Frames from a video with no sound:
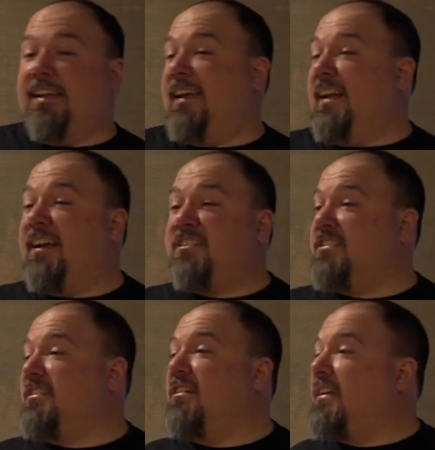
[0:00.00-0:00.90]
And I
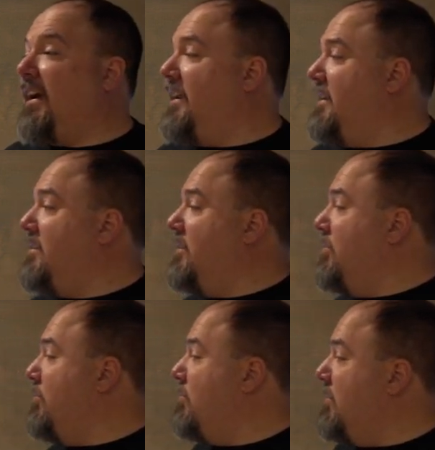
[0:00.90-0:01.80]
just look at it and
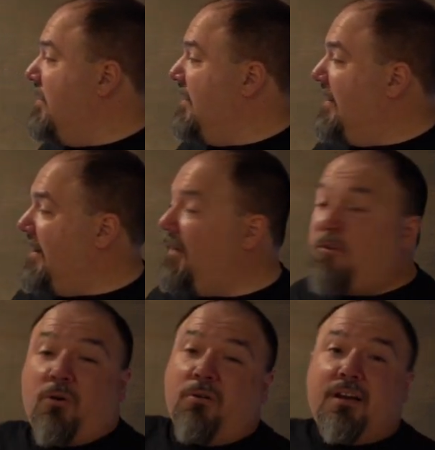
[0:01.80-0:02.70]
go, I've
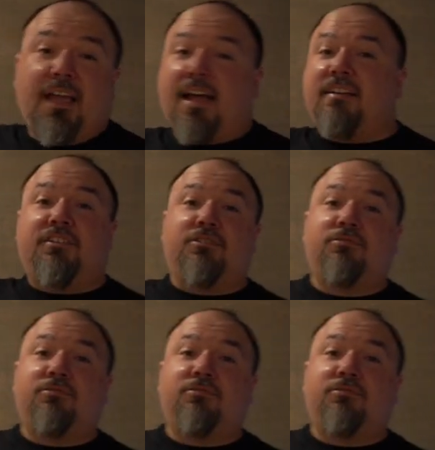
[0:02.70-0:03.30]
already had to do